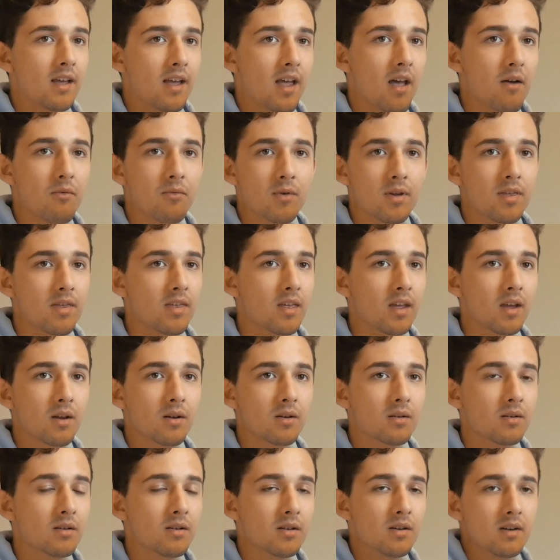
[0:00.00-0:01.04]

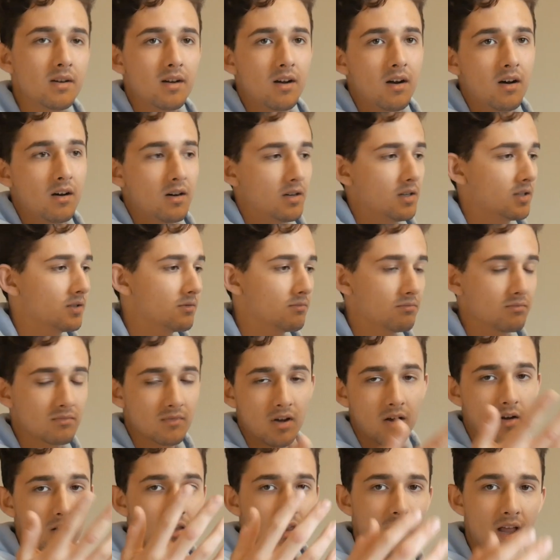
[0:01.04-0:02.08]
everything
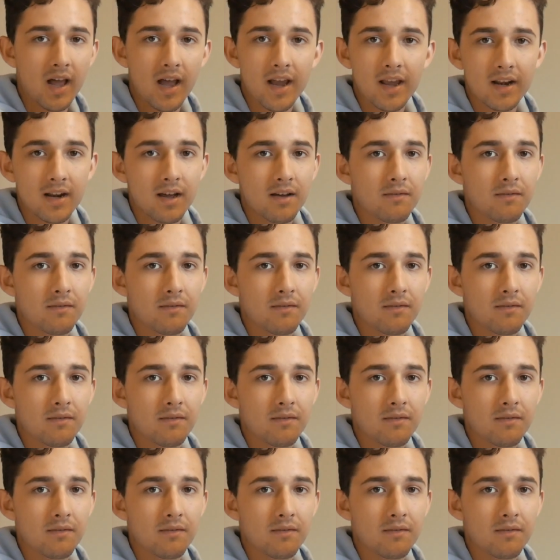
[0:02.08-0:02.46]
on online.